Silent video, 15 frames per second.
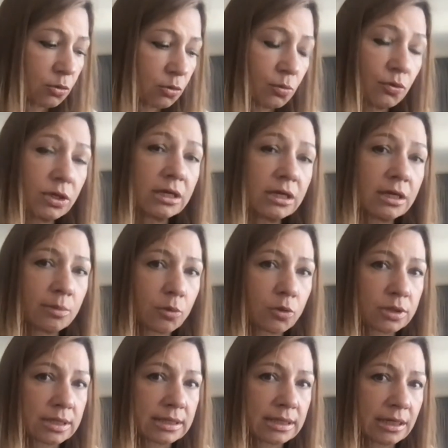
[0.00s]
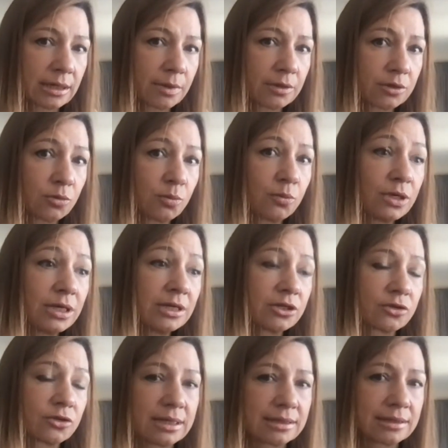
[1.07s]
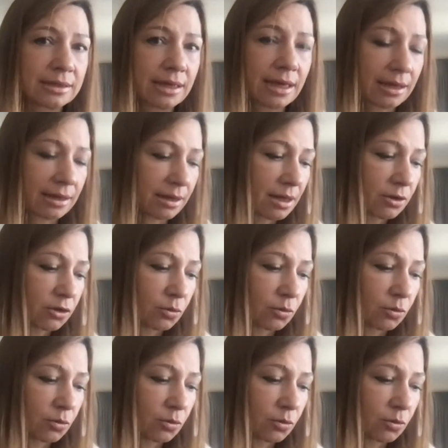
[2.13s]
to bring it more sustainable, to bring trust again,